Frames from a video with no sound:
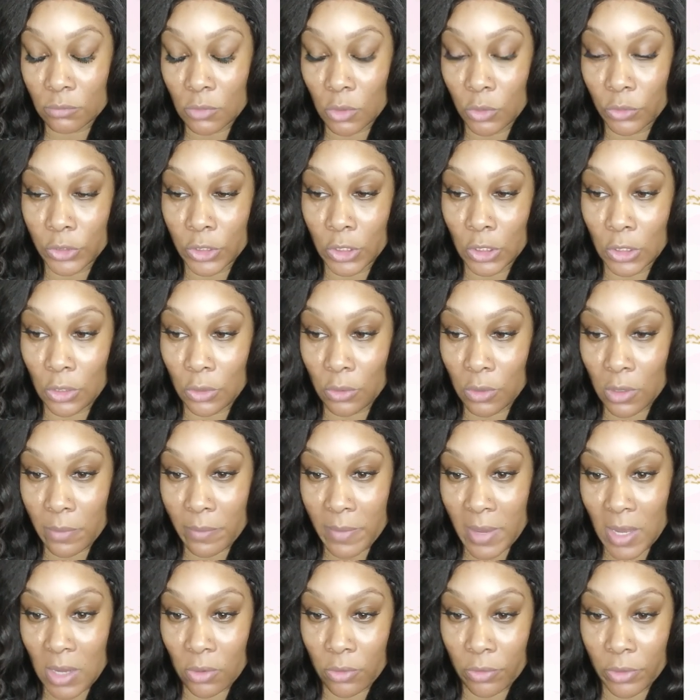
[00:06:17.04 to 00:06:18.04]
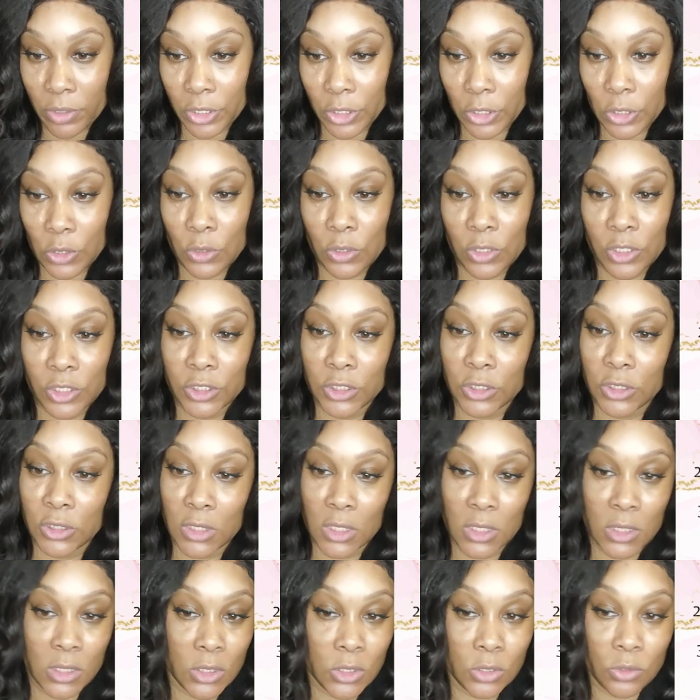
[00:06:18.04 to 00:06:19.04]
on the lower amount credit cards
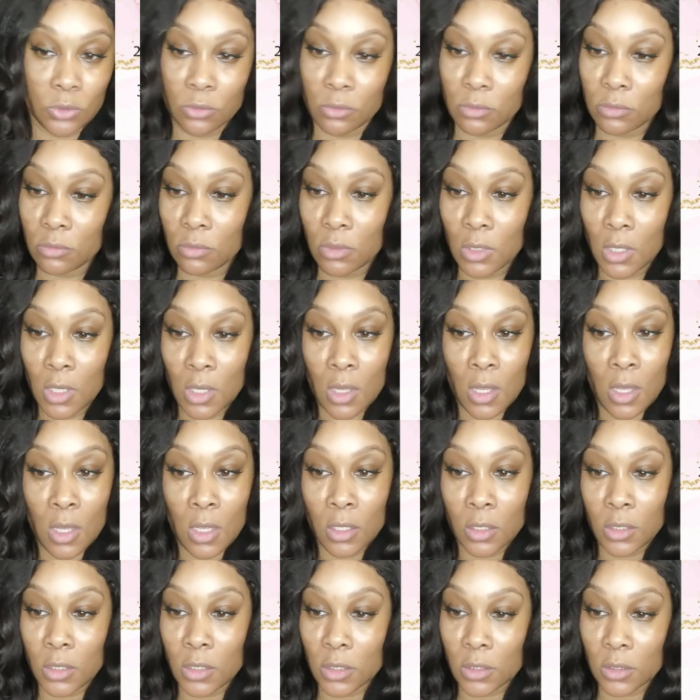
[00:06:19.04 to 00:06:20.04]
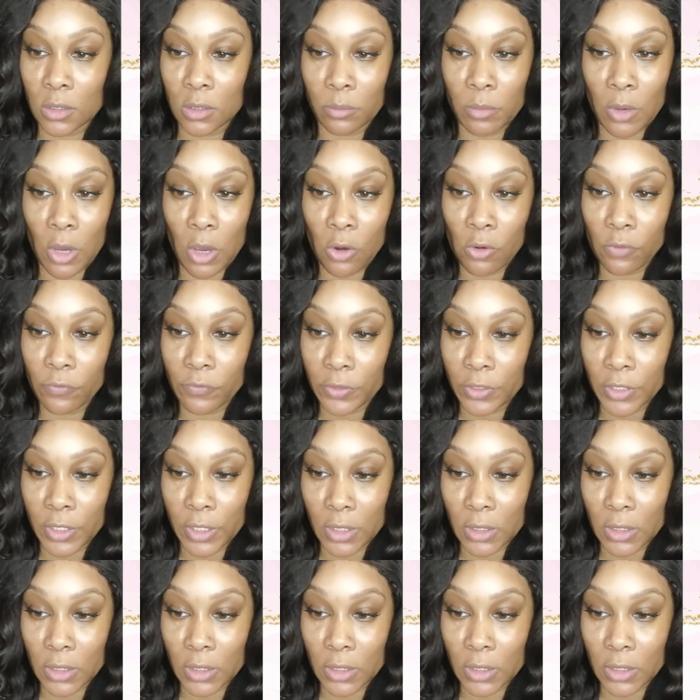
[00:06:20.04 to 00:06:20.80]
just to get them over